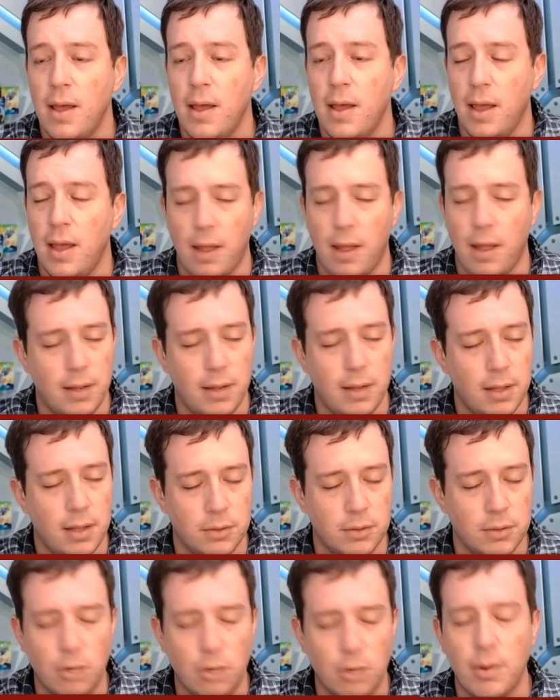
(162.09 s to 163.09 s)
and then
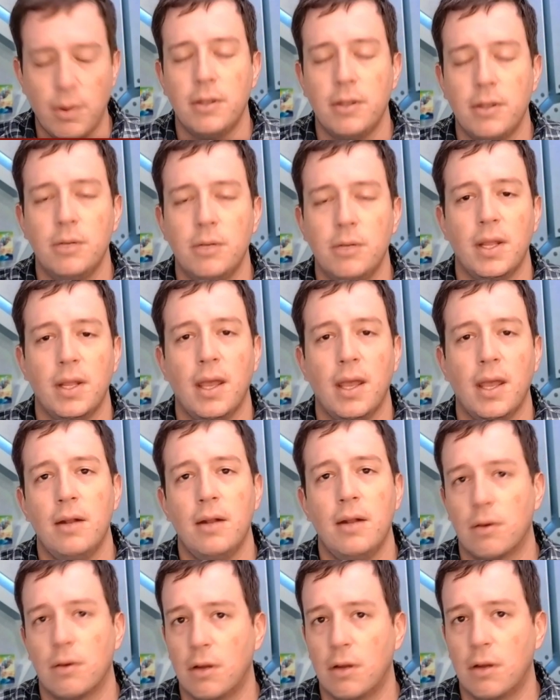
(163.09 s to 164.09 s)
either turn around and do it
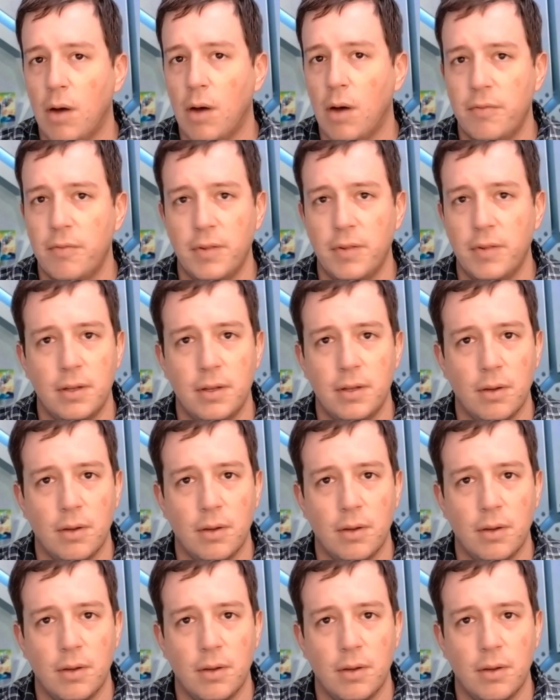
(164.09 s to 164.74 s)
again or go off and